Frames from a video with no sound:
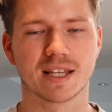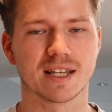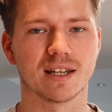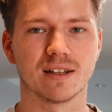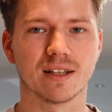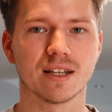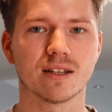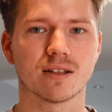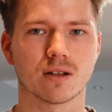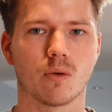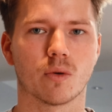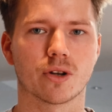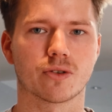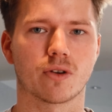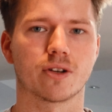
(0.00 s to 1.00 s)
killing. So I
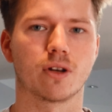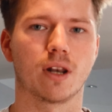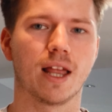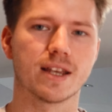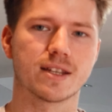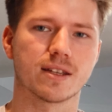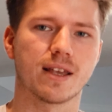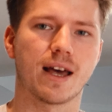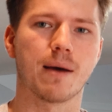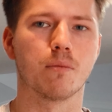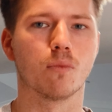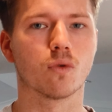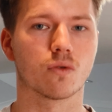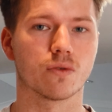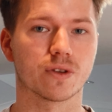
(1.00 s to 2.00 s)
want to try and do less of that,
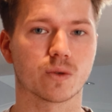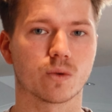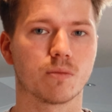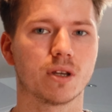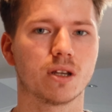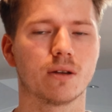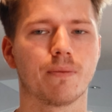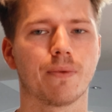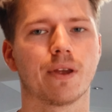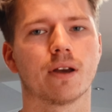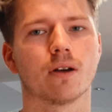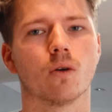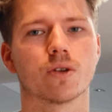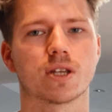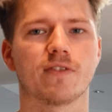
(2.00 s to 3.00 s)
more of the swimming.
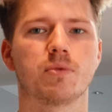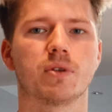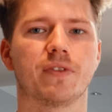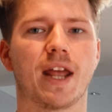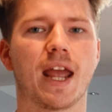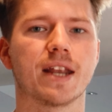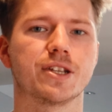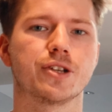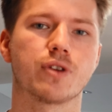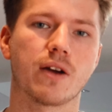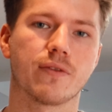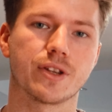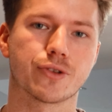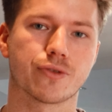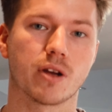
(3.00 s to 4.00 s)
Also have a bit of an
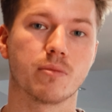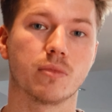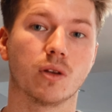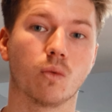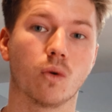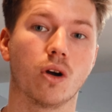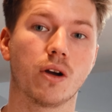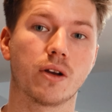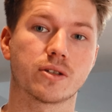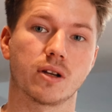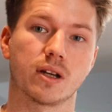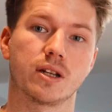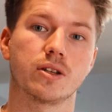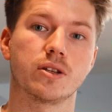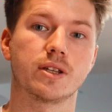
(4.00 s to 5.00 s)
anti-gravity treadmill at work, so
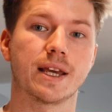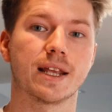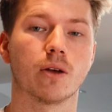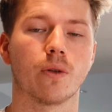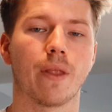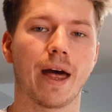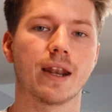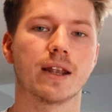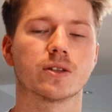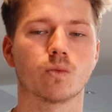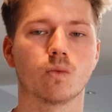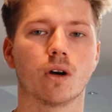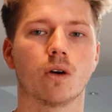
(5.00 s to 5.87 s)
I'm going to get on that as